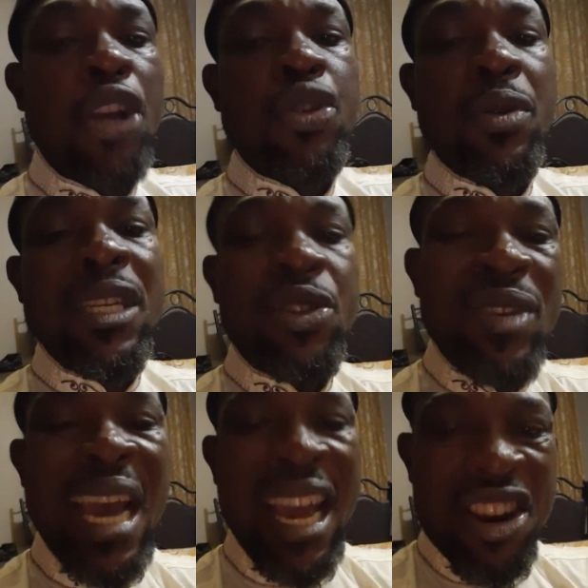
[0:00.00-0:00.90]
You need to
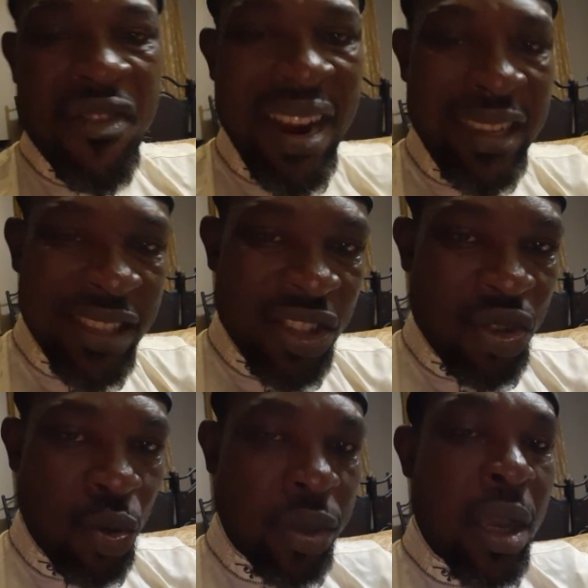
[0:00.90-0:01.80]
get a credit
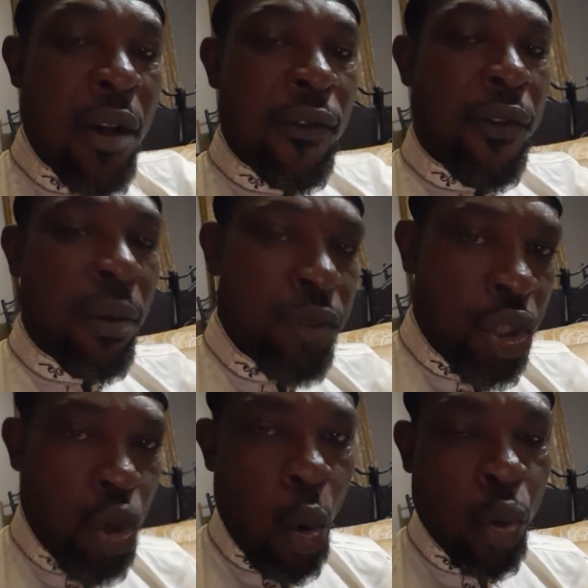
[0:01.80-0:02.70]
note from
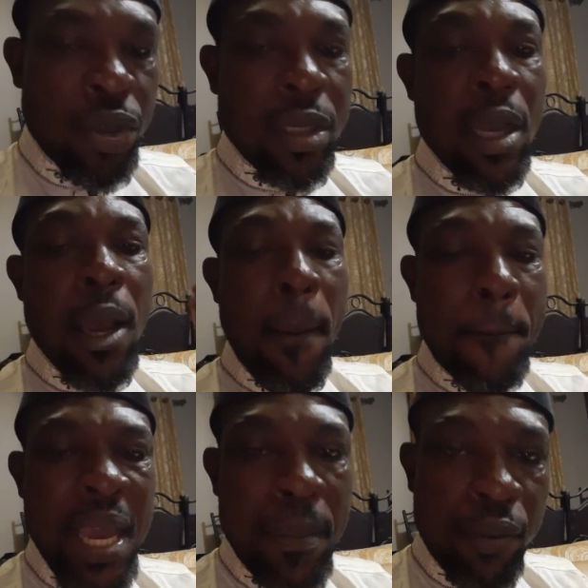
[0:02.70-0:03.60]
those
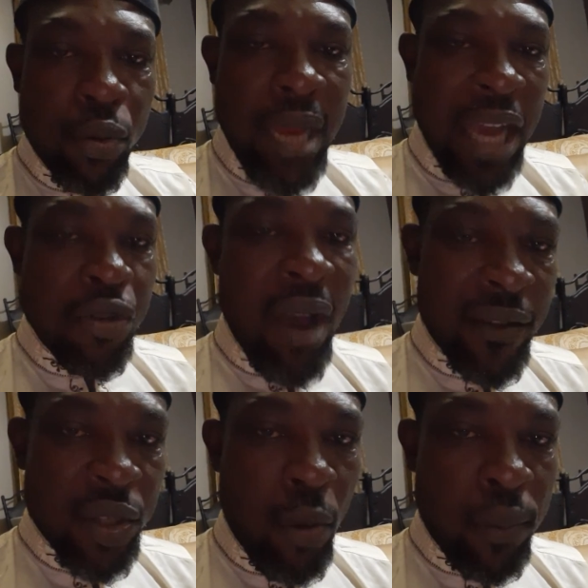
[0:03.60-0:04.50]
people that you
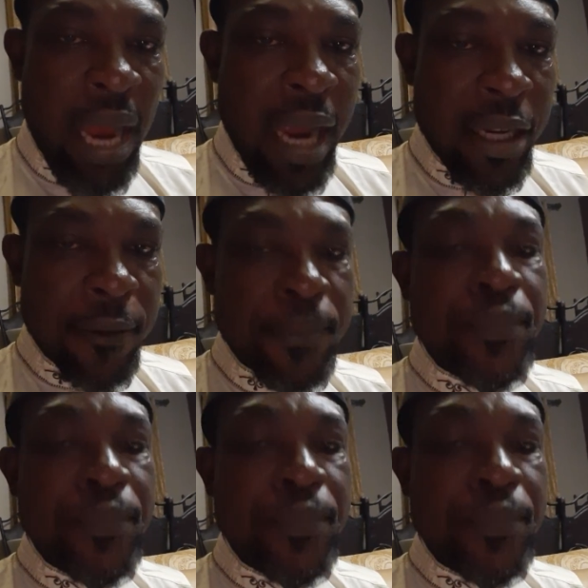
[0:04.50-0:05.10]
have supplied.